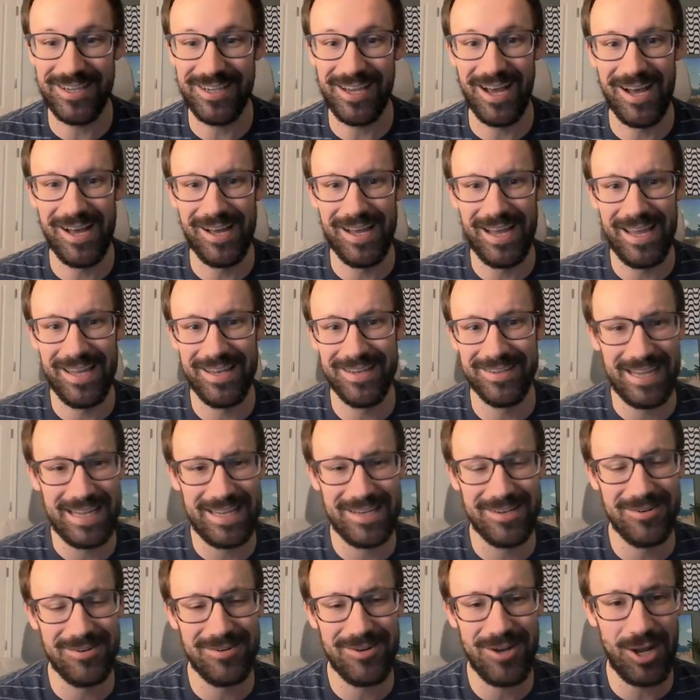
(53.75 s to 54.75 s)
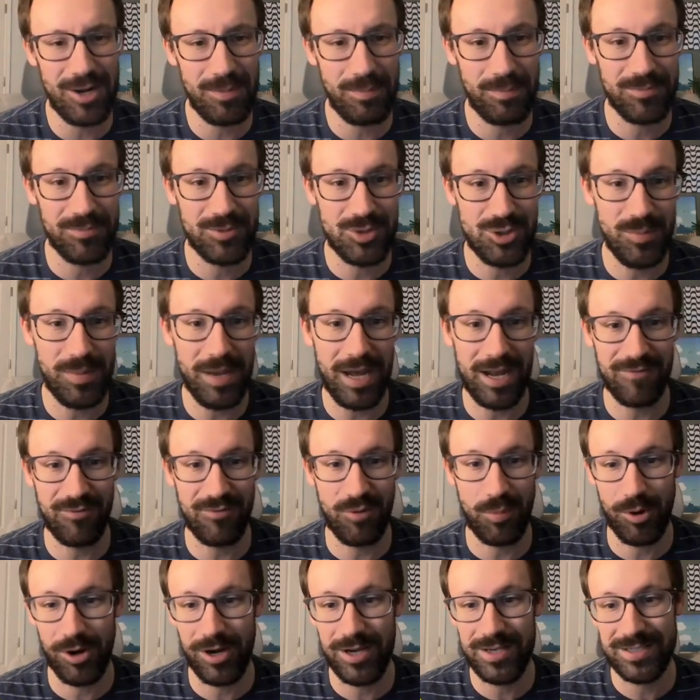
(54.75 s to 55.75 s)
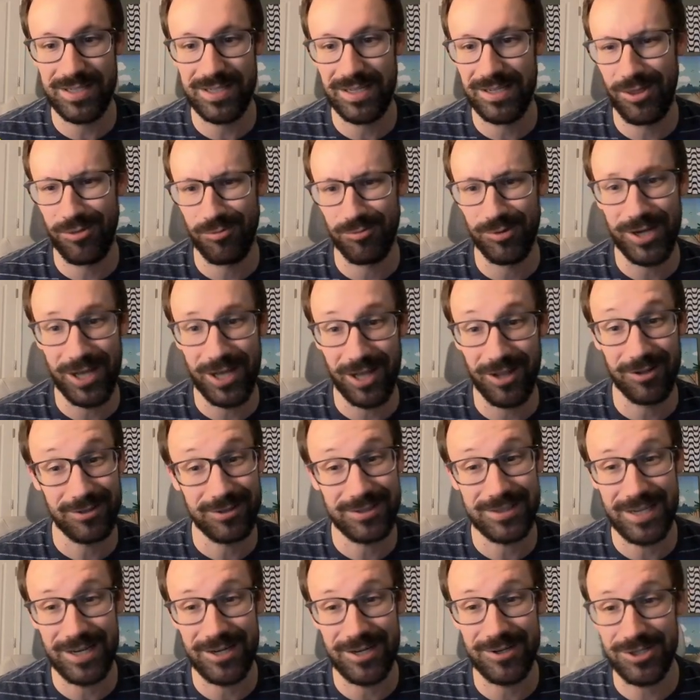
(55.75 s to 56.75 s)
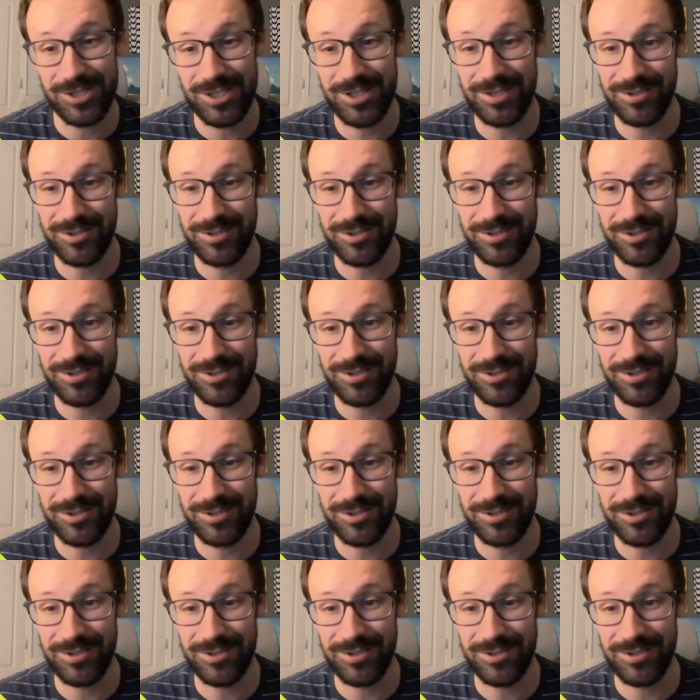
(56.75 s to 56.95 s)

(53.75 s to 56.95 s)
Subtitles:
and not too bad of a price at 3 colorless energy,